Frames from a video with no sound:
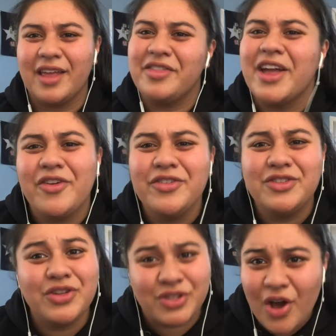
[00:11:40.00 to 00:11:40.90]
They don't
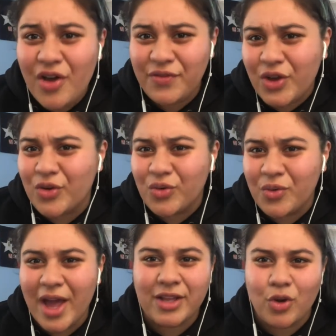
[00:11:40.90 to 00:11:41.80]
deserve you
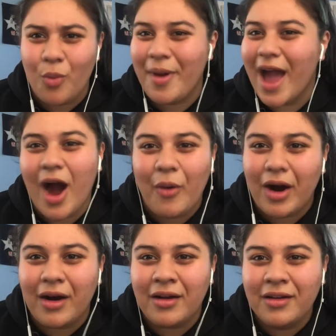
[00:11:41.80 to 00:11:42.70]
and your power.
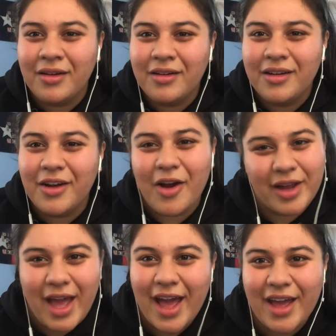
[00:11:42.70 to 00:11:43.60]

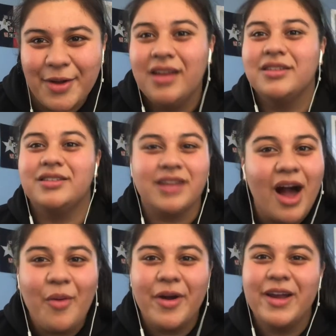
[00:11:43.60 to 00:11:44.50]
Okay?
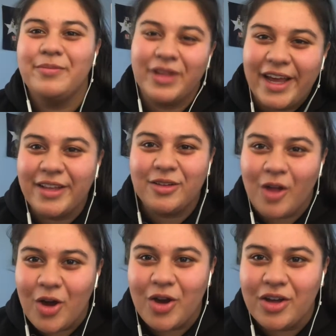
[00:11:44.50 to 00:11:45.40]
Start wearing plain
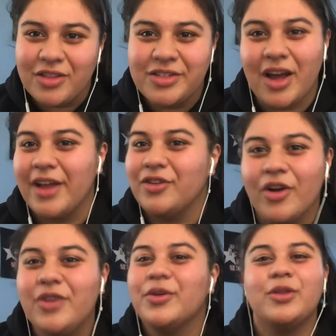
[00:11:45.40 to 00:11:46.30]
clothes. I know
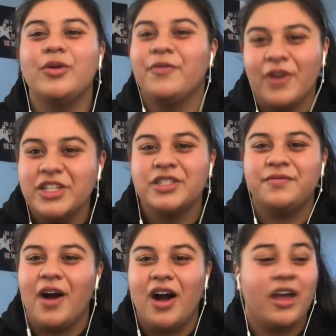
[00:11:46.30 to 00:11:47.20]
you want to look fresh as
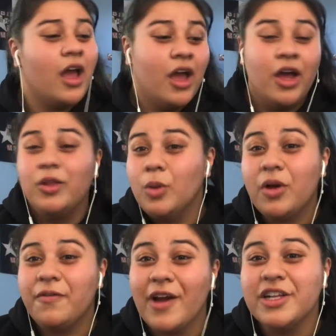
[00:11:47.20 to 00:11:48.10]
fuck. Look
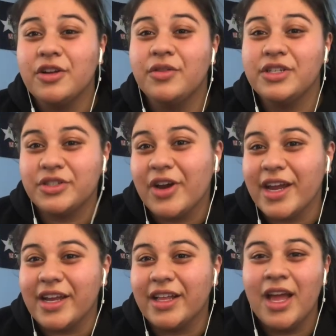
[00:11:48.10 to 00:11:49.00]
fresh on the
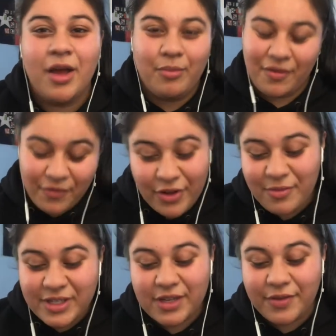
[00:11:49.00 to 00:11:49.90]
street. Before your
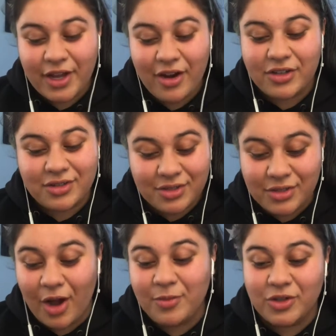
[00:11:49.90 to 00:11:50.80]
music videos,
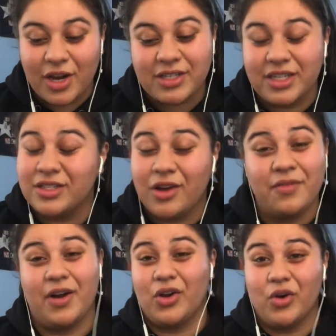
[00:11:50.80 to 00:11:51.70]
stop dressing so
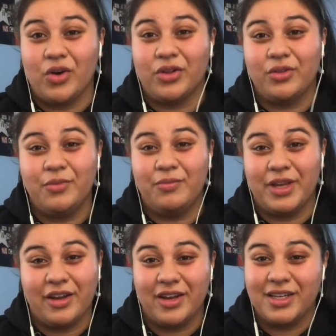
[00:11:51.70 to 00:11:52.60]
fucking good
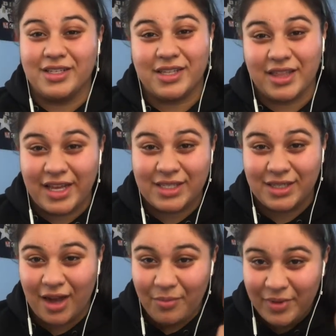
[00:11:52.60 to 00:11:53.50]
because these
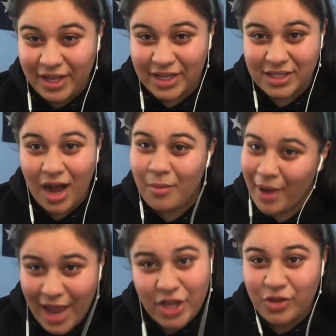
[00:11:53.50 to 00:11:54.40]
companies aren't
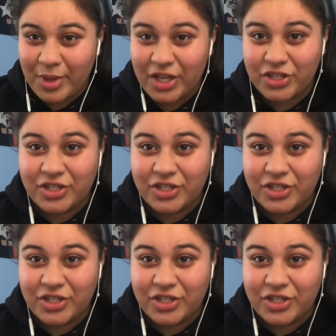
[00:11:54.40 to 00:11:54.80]
paying you, bitch.